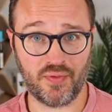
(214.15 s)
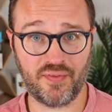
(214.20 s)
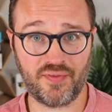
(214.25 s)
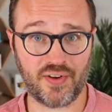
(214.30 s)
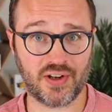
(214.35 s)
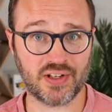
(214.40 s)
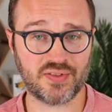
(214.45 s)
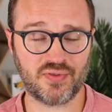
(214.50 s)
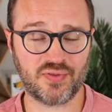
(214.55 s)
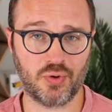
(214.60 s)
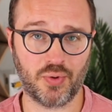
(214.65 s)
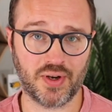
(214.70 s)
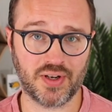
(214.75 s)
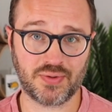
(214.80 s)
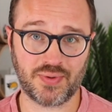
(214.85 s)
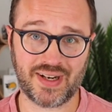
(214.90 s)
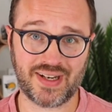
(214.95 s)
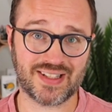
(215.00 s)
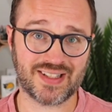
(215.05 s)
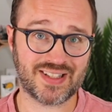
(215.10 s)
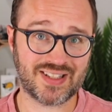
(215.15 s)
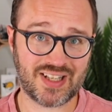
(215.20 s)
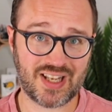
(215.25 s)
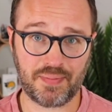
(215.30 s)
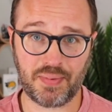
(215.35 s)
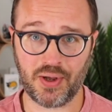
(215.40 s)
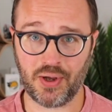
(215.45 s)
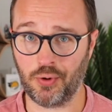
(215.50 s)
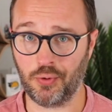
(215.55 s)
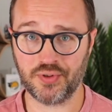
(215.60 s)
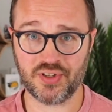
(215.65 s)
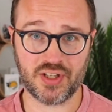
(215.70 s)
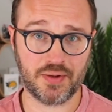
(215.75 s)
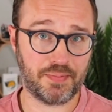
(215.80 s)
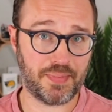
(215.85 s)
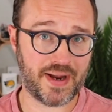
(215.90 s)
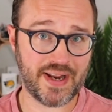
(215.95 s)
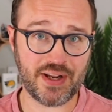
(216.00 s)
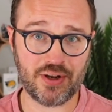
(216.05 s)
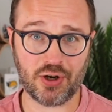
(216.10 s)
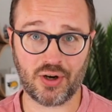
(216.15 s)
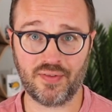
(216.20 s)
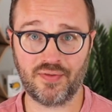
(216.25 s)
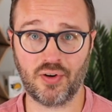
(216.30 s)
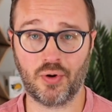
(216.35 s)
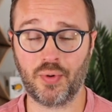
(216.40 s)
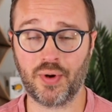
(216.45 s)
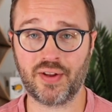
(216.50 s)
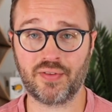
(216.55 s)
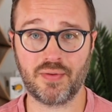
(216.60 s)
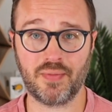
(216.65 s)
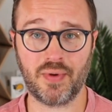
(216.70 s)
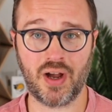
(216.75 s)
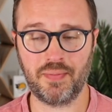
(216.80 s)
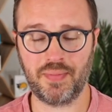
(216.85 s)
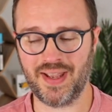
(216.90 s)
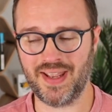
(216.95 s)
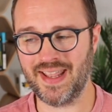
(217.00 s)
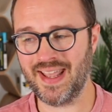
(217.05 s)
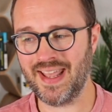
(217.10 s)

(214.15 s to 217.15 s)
fast forward so I can skip it all. So the Bake Off or whatever it might be,